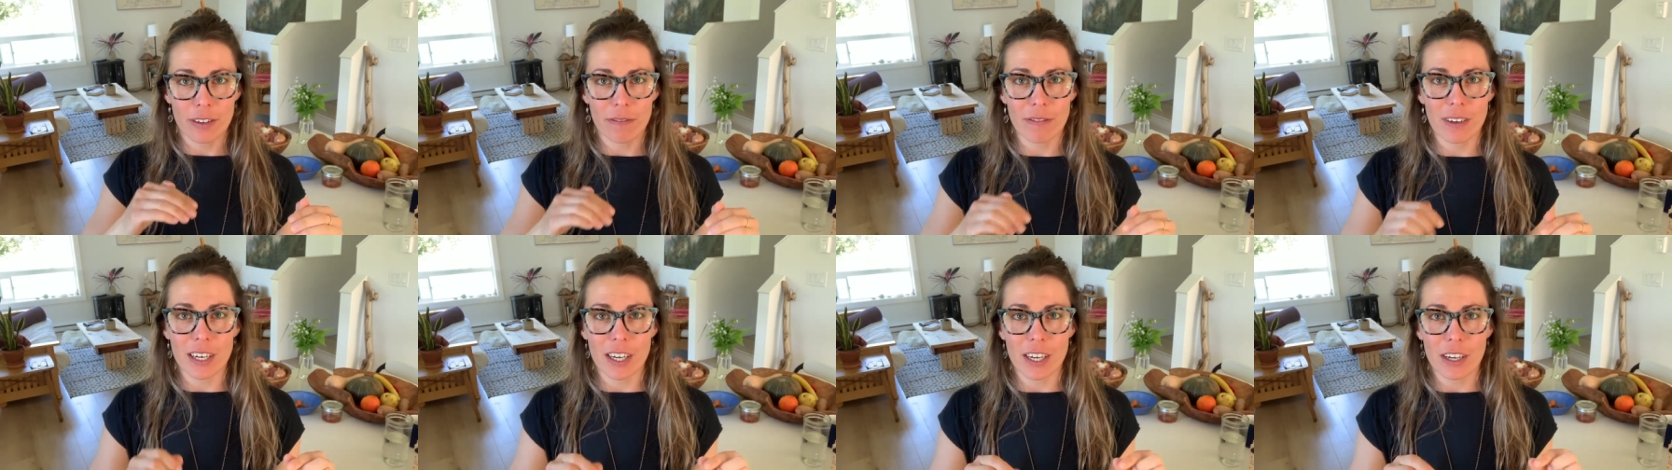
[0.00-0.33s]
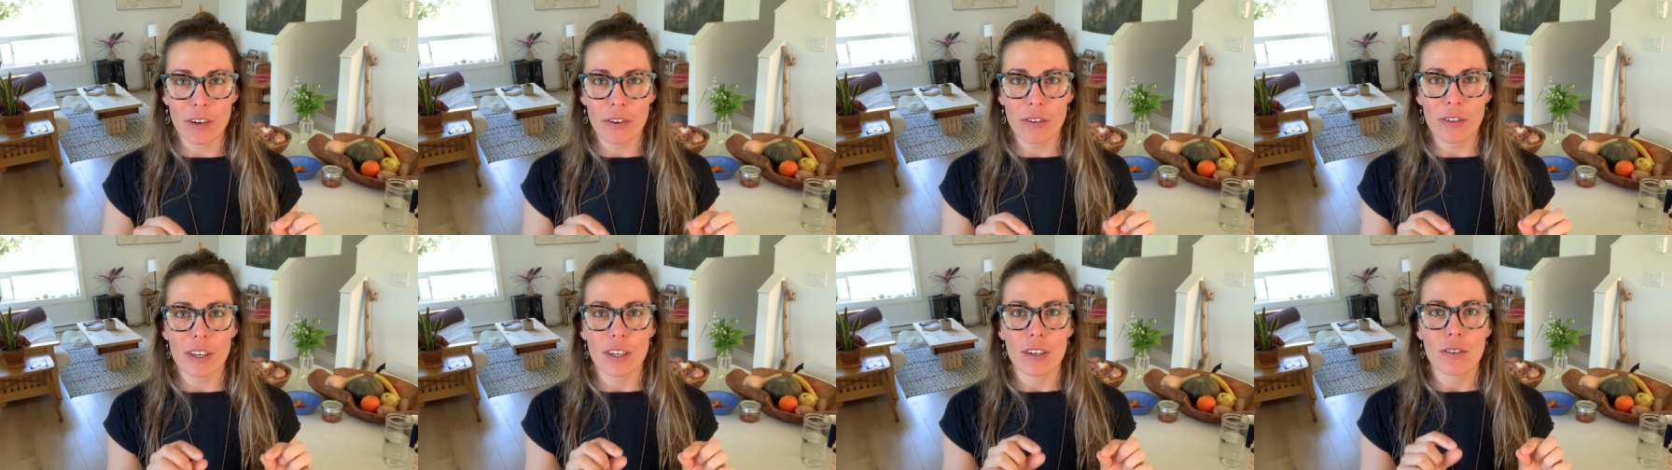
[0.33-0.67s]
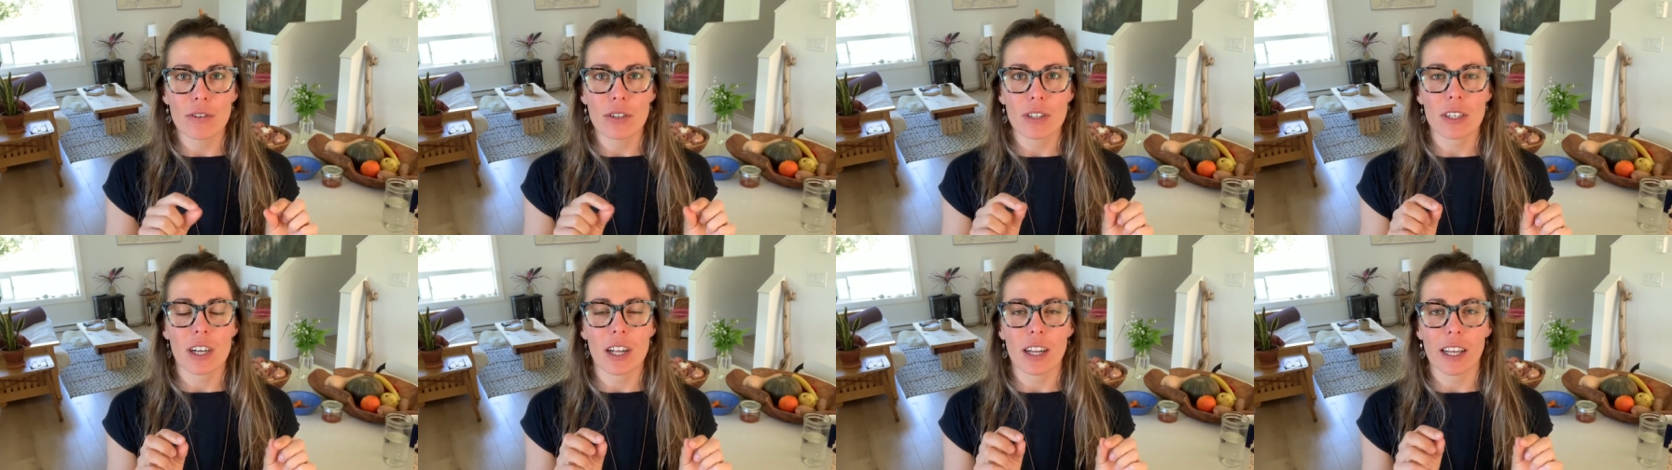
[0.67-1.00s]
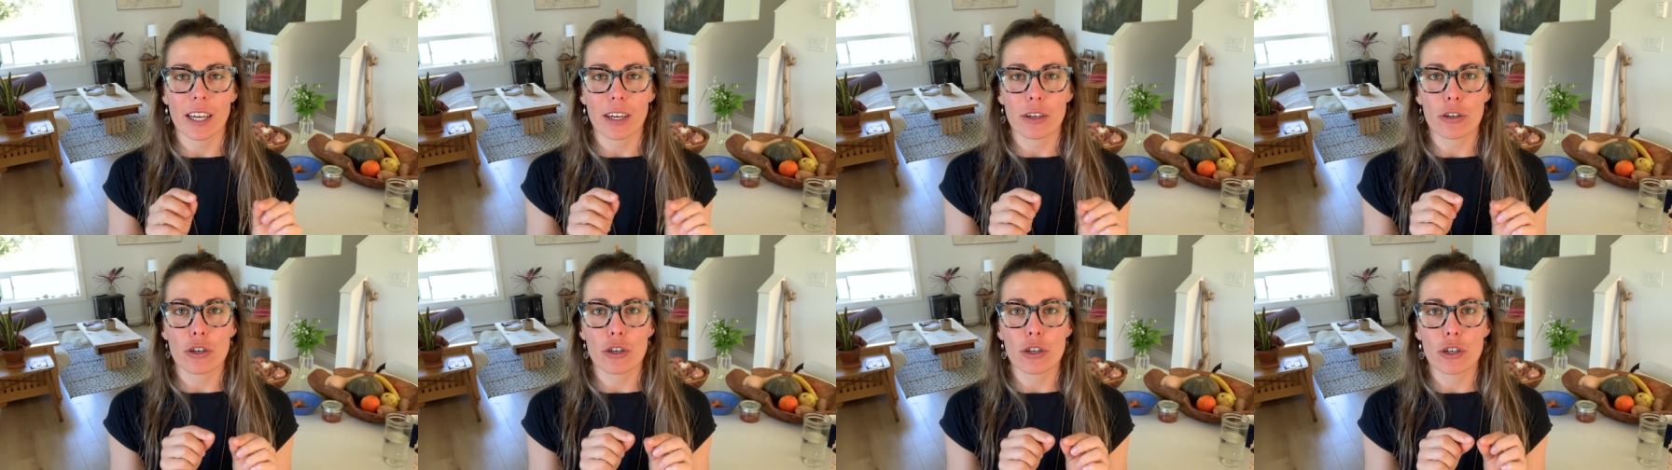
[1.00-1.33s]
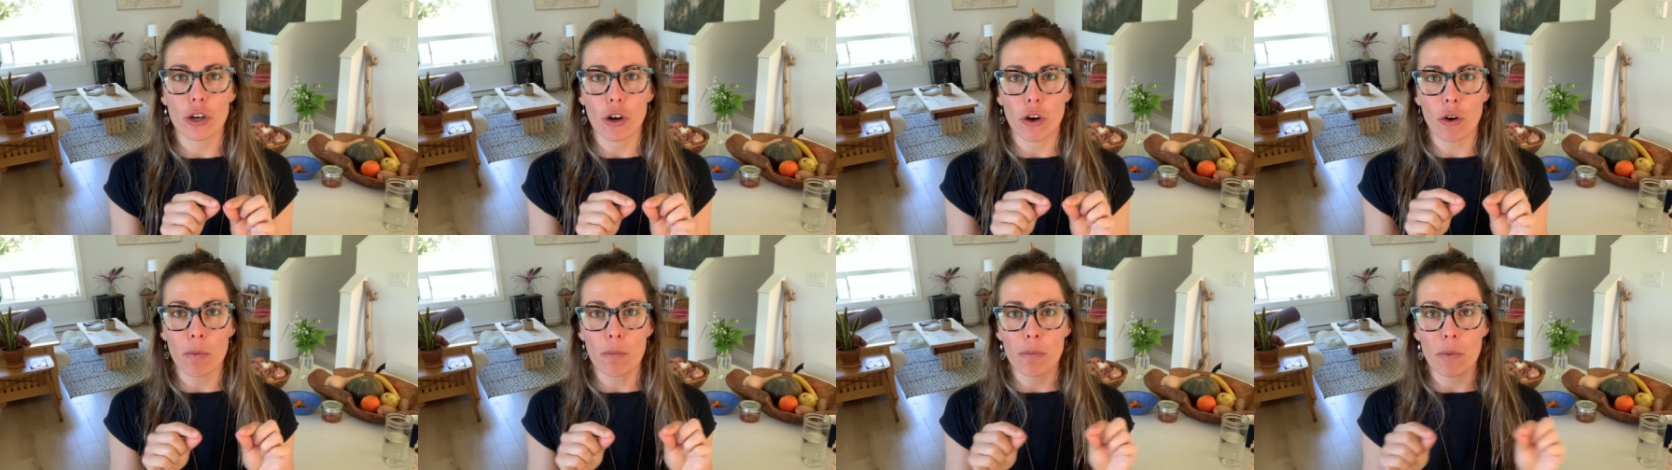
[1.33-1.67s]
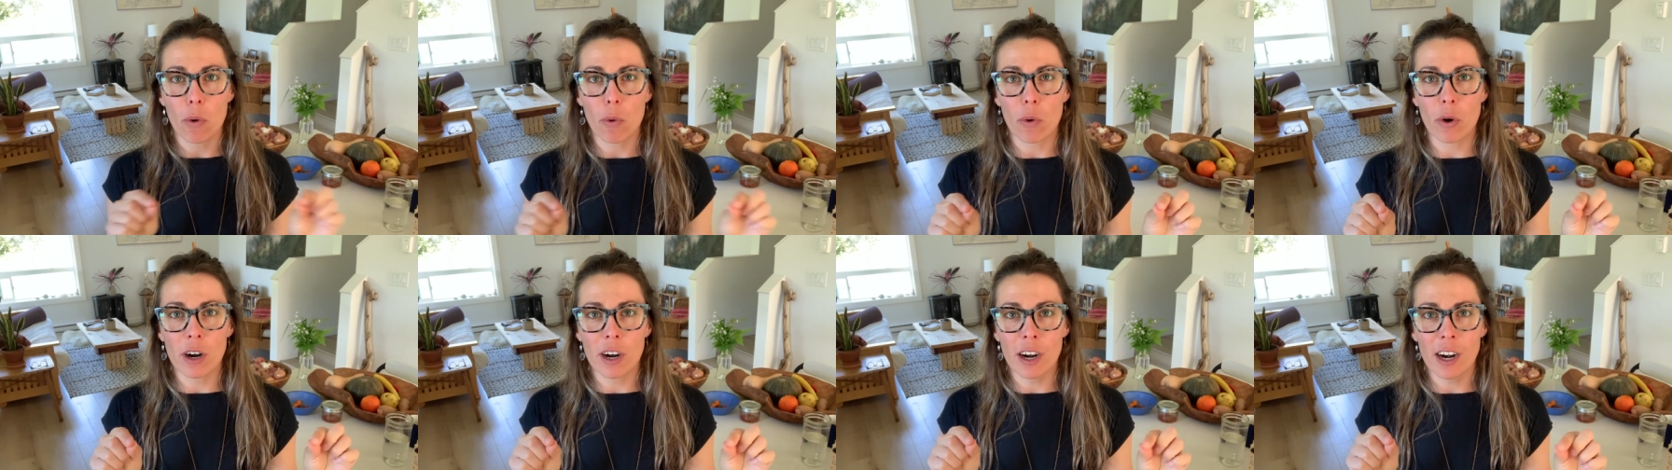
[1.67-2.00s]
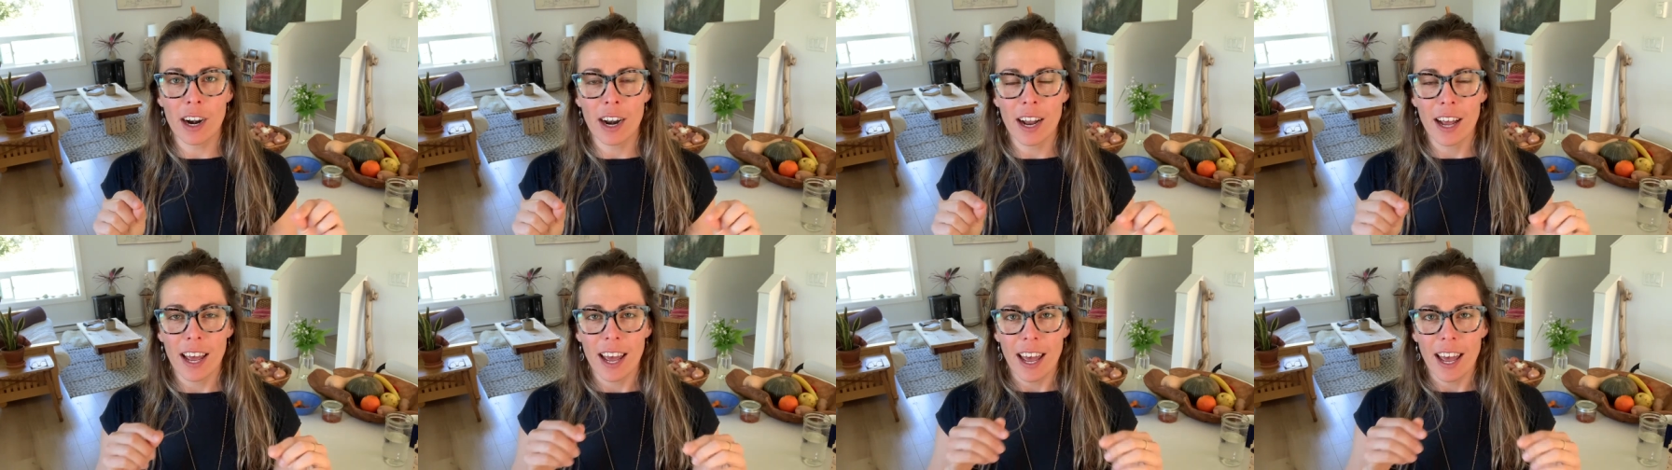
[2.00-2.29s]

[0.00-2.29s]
video that you just click show more